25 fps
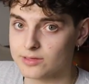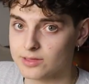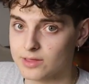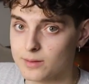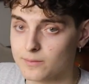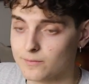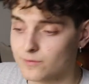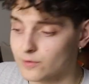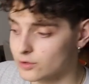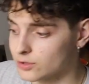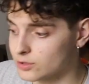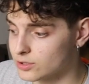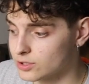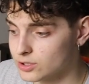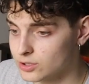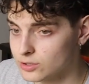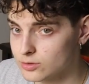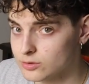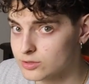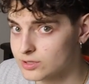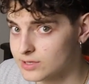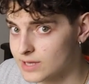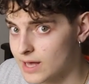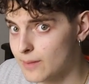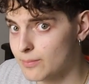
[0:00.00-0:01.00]
them to
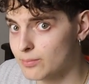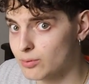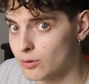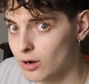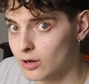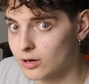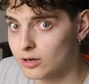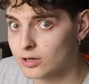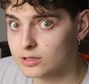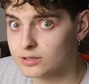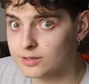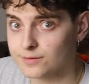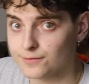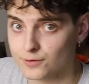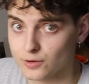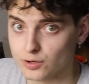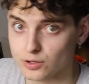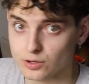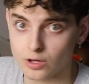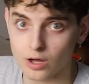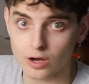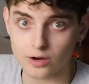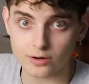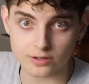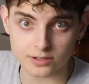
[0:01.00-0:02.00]
use that product for a
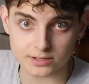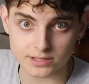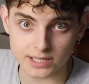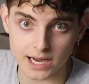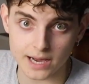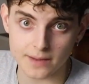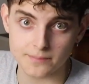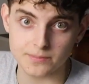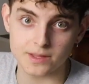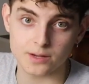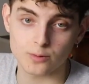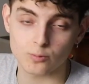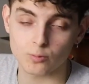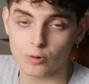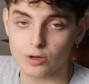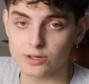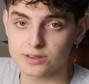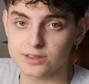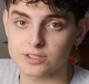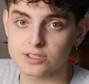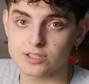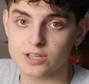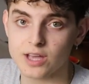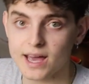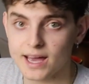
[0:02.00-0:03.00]
longer time than what
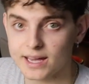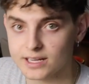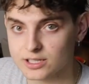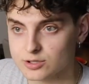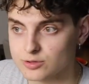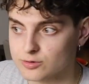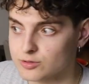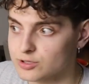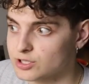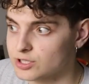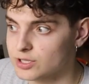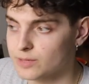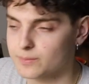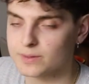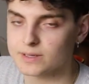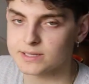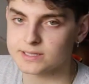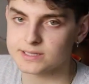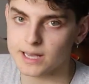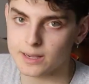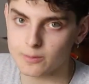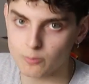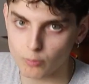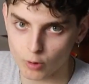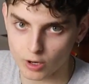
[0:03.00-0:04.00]
the extra shipping
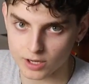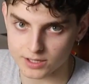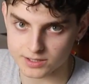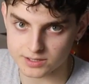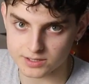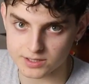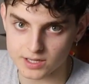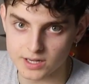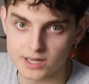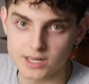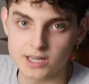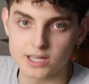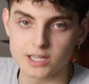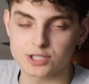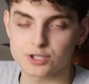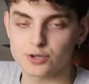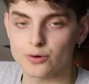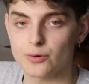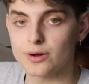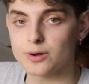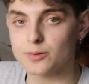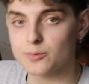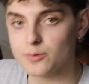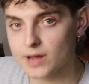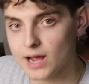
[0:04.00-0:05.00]
time was.
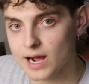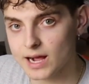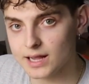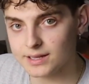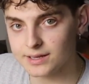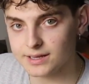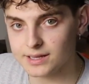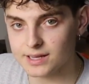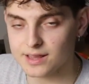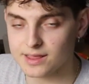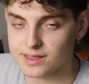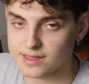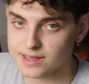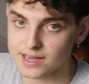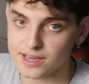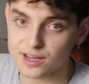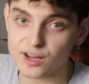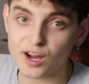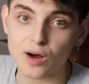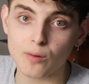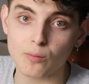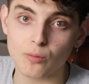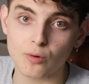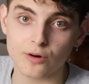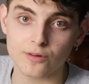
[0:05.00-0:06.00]
So in reality, they
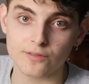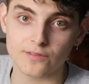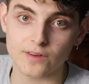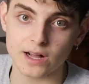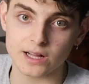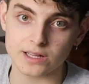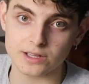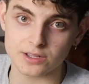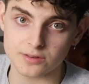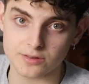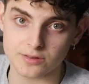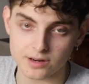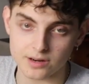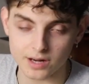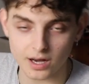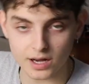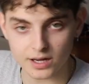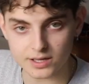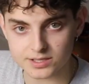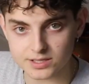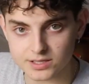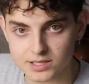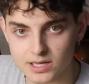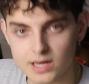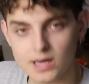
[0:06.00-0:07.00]
got more value
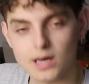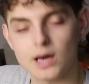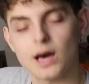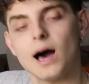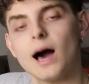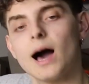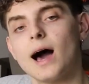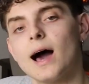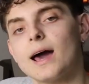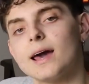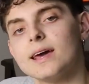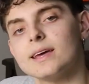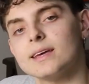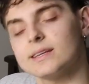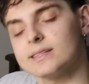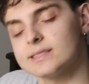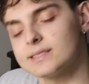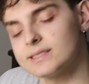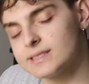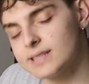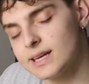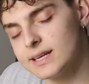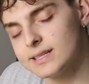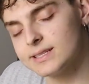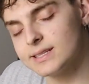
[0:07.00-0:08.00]
us. I
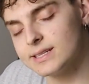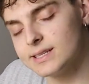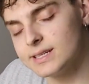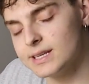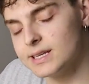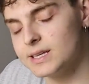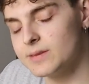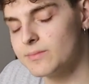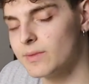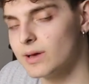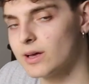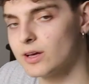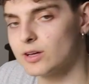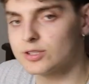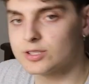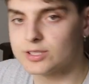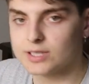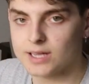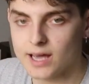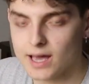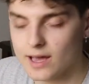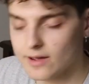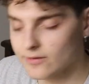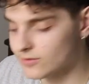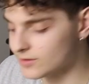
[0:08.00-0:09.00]
sent an email
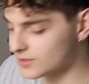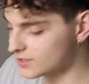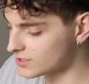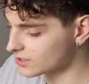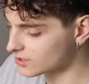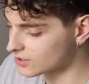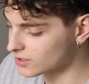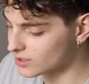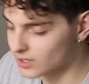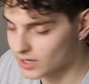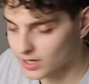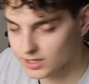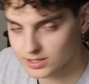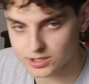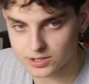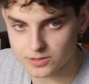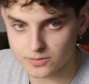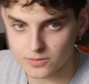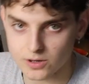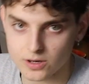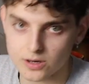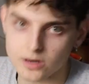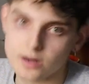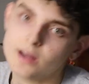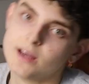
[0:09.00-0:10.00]
to every single
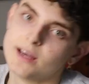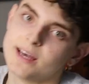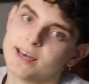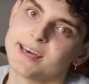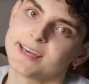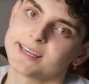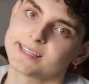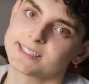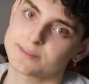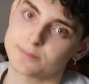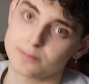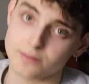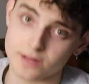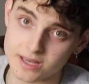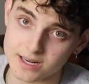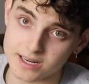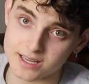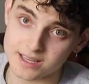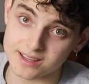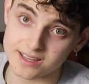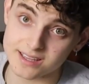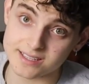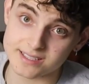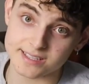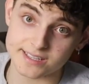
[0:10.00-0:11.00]
customer
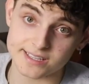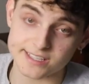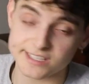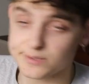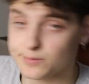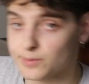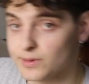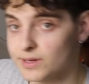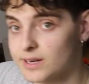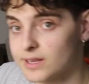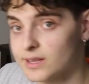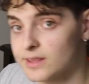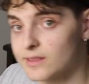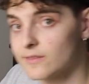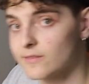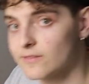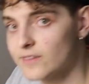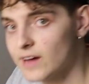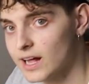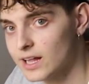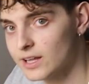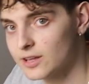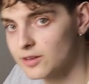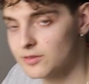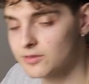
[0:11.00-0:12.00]
explaining this and explaining the
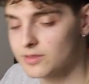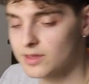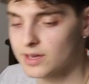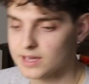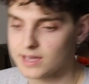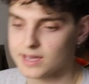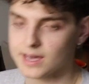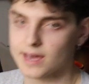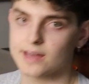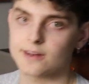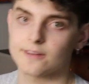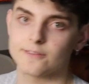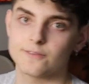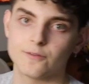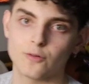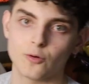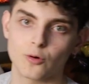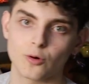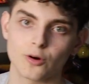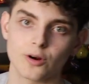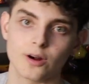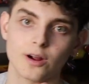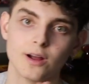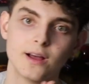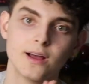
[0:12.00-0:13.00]
value they get
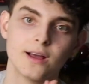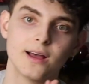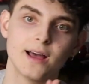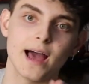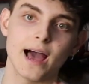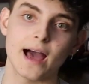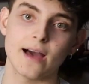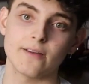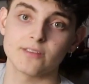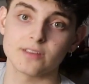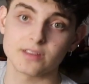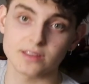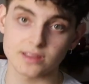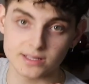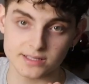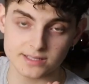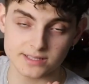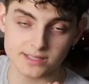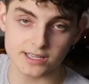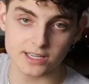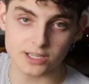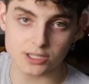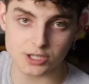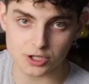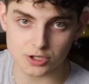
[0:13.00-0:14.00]
for having
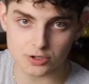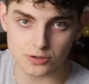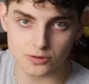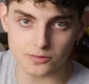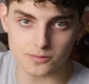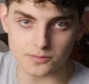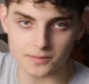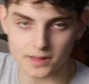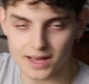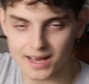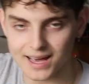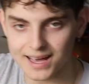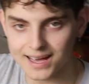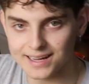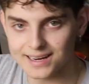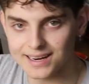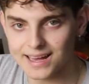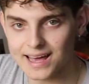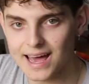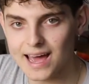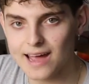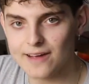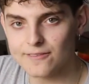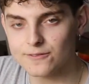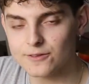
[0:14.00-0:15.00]
this issue, and
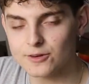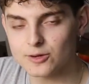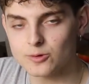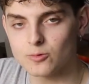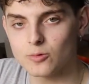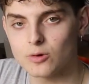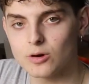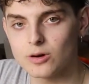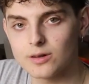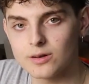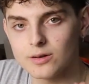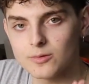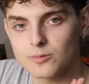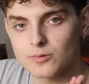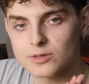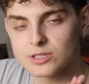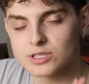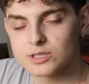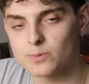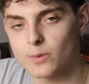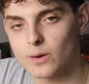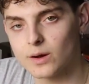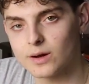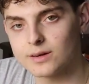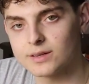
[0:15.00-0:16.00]
everyone
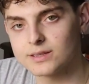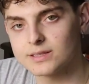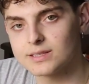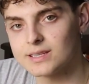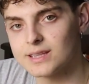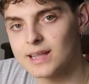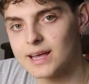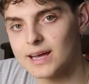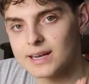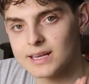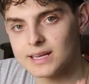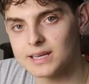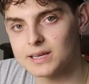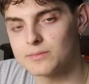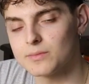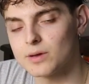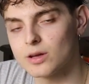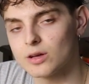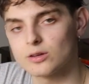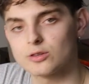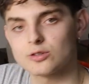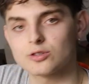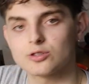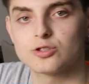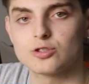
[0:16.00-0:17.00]
responded to that
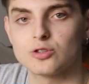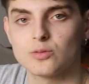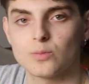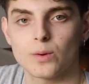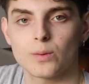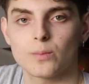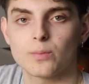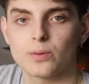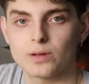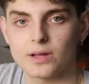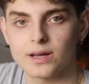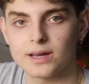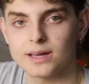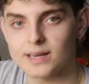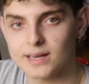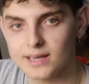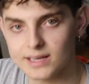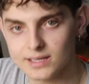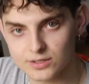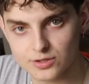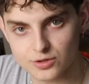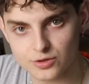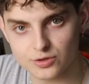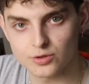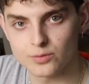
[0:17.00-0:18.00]
email super polite
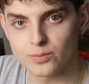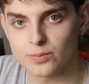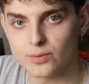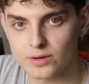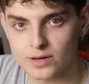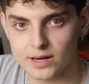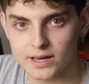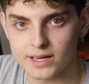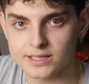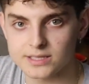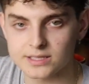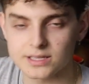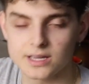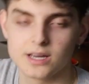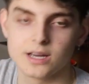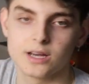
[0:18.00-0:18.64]
and super nice,